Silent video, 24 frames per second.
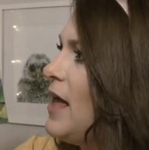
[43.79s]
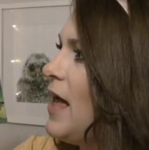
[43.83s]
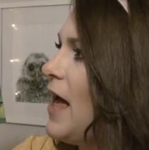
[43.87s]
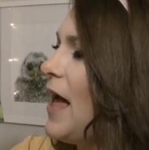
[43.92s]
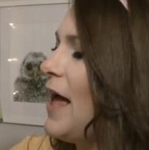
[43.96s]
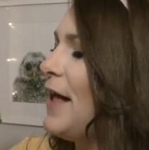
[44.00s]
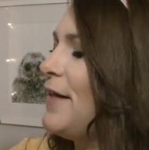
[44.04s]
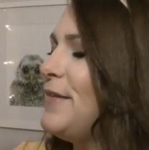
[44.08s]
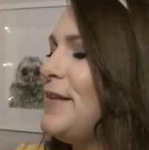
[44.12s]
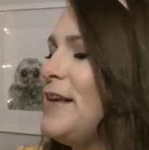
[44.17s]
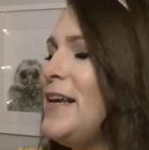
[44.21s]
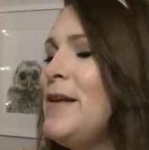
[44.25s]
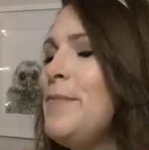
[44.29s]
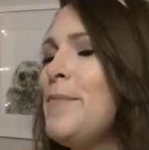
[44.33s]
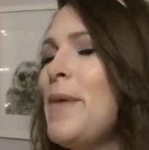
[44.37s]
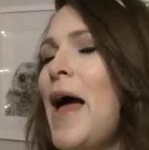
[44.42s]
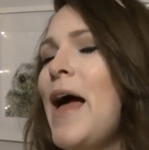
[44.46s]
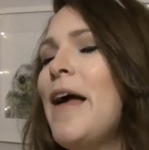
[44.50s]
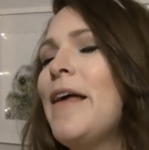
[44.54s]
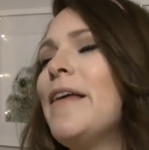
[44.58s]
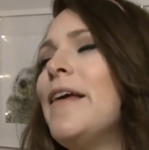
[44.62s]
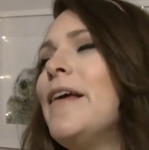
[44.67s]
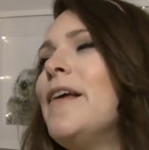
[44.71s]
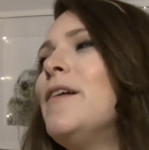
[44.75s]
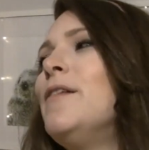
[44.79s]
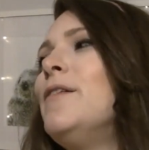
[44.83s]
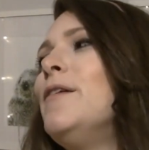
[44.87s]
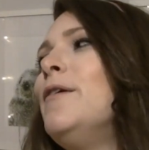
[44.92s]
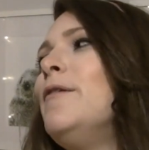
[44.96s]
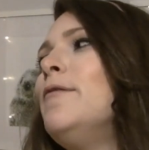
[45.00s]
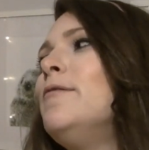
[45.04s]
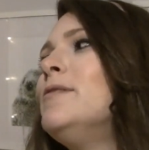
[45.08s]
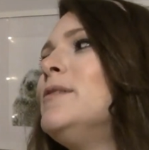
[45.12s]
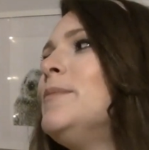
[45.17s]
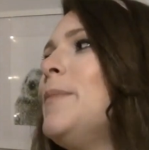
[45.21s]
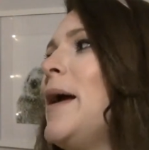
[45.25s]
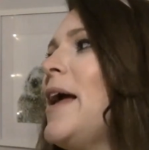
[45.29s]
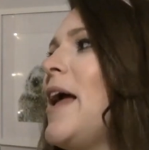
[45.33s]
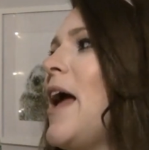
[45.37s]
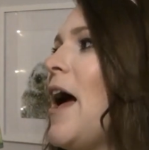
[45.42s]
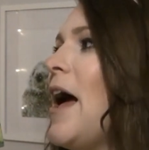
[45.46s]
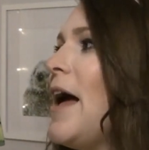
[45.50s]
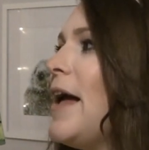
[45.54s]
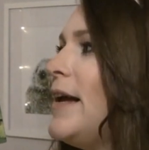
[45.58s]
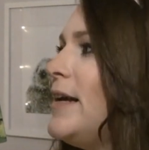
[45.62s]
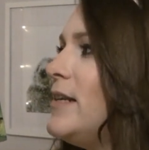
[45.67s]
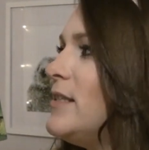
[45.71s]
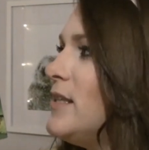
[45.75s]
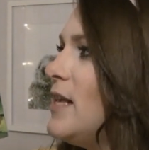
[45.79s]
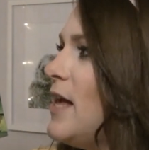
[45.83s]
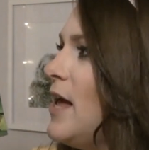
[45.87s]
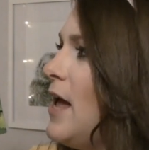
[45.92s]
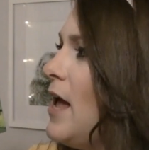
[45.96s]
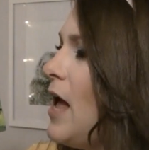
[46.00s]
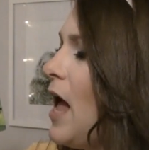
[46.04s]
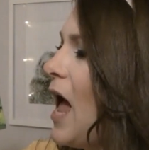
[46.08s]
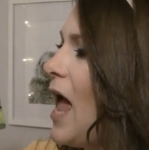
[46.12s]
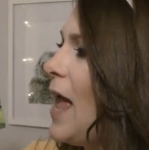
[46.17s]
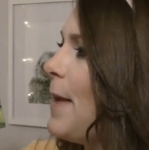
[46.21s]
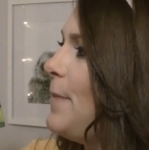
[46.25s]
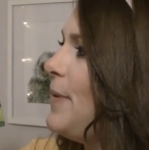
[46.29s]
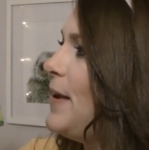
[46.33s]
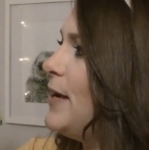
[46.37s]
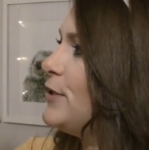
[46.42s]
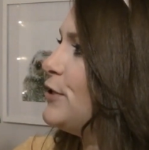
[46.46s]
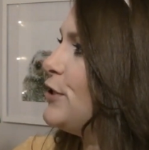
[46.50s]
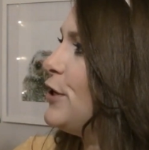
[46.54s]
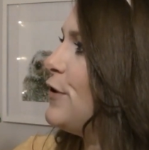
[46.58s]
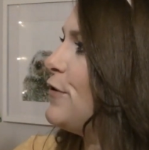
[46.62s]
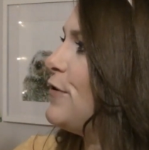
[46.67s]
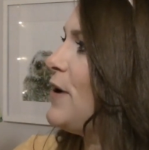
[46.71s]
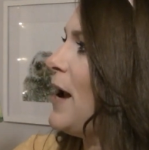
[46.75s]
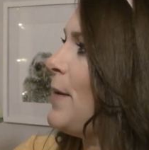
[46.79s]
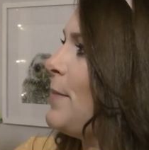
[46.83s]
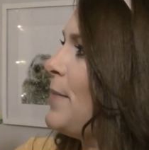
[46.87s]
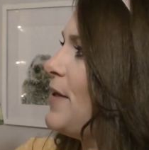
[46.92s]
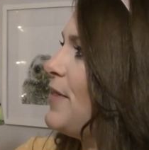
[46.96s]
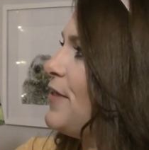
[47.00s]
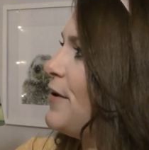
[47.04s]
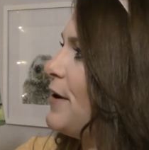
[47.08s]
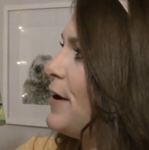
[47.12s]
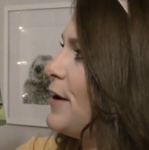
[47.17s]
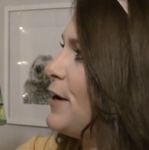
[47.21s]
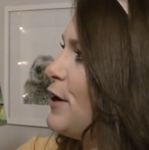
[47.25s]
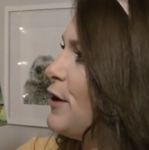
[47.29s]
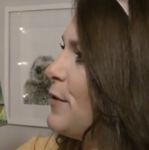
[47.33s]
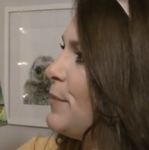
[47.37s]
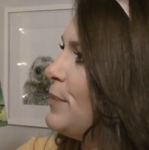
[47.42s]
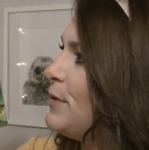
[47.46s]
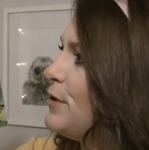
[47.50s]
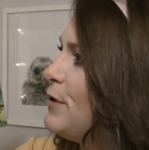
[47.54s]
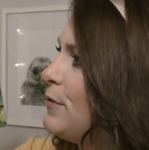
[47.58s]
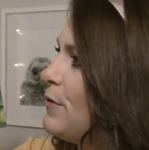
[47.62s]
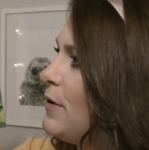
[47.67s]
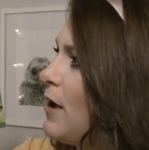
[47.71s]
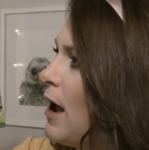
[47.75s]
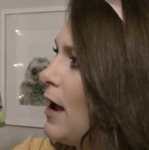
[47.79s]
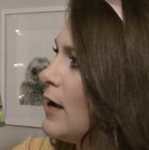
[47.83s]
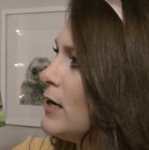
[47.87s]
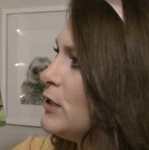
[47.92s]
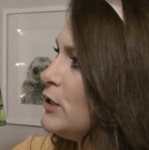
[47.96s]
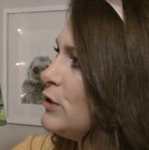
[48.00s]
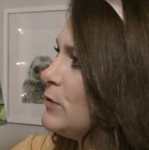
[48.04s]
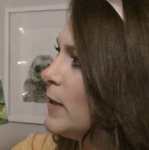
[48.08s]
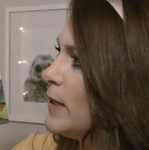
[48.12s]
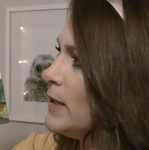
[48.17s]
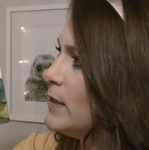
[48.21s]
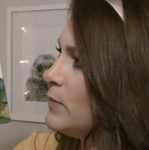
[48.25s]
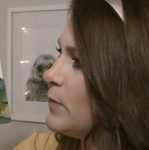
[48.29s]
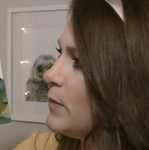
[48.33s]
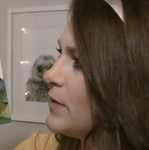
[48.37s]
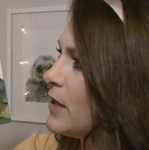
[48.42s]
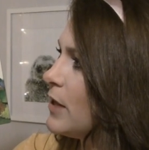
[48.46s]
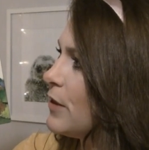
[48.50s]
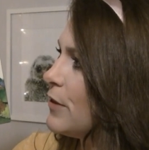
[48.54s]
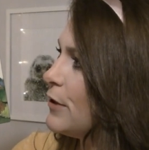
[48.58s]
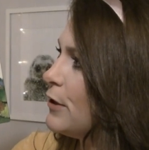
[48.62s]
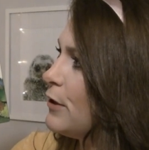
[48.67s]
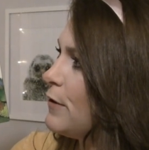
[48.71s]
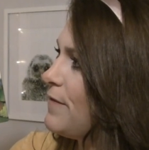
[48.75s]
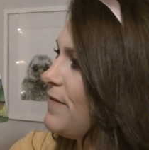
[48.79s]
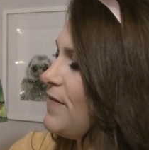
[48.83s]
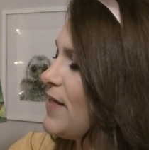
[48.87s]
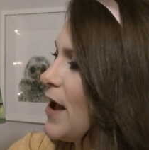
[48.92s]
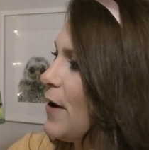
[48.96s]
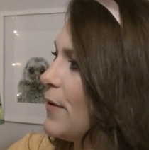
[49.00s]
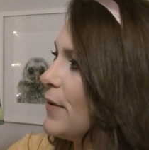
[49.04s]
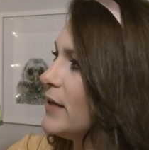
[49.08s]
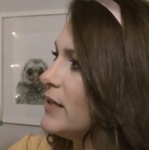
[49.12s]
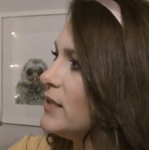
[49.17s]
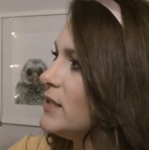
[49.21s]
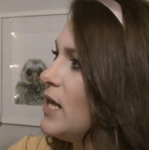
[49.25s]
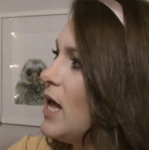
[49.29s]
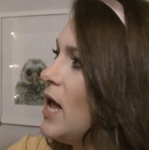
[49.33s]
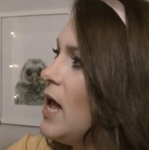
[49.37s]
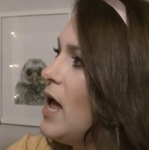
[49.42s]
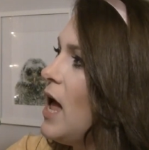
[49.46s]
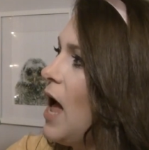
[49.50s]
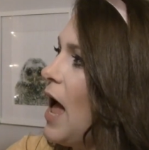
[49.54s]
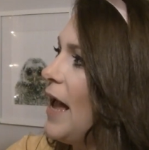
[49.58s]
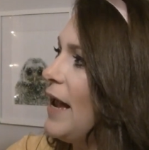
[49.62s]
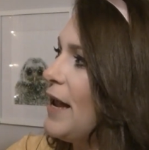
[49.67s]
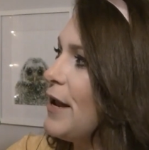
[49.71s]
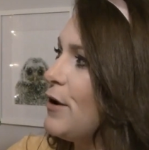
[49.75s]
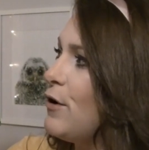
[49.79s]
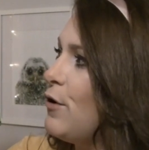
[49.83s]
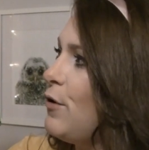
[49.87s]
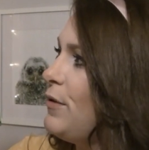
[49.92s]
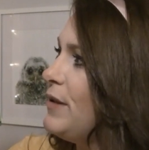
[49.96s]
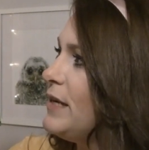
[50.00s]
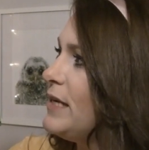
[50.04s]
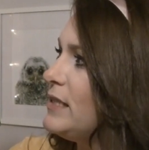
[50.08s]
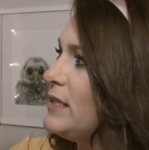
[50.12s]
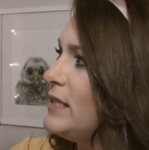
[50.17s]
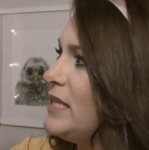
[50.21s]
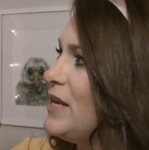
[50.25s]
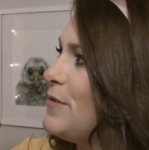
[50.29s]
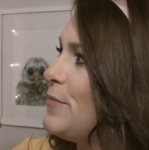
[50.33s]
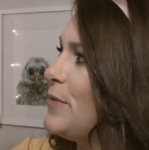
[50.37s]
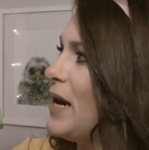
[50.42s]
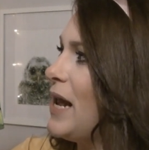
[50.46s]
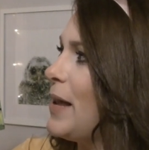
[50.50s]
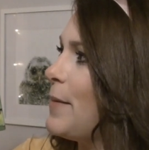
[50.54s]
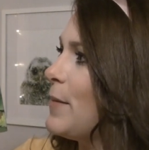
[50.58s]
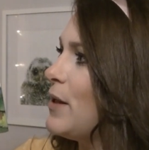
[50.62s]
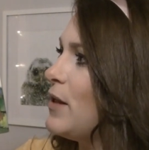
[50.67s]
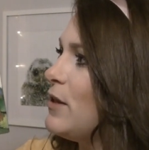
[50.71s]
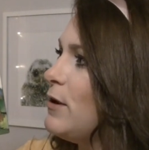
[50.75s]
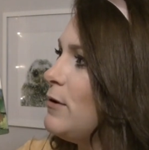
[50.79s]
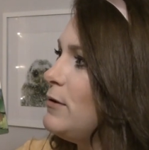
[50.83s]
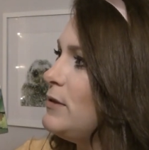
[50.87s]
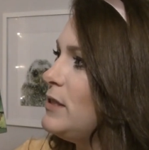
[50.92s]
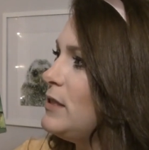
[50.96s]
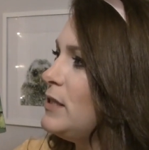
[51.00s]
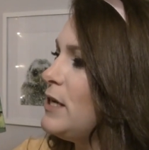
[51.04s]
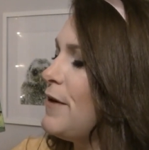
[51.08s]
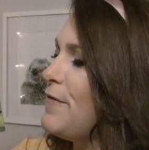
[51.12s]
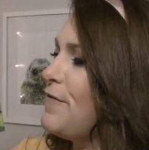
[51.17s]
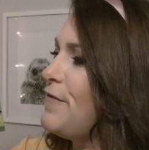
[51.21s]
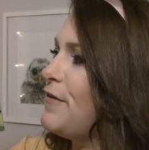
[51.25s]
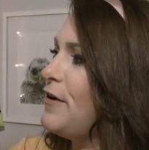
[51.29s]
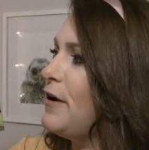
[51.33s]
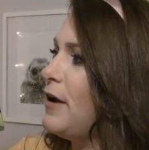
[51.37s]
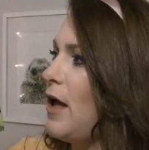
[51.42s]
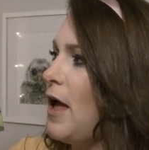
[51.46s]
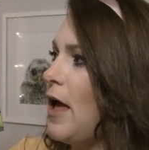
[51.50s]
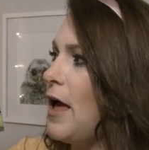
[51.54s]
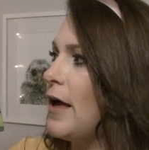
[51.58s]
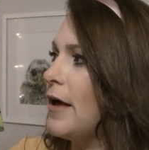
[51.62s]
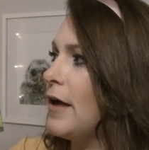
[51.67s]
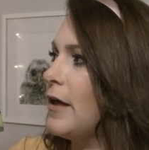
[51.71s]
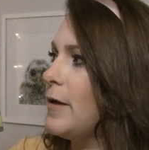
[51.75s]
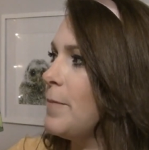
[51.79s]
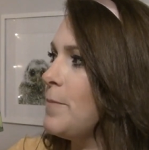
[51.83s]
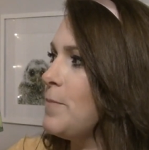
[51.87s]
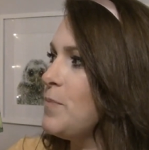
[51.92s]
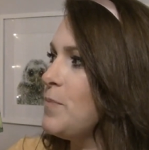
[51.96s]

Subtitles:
I lean back and close my eyes. I picture Grandmother in her blue cotton dress with the little flowers I can only see when I am close enough for a hug.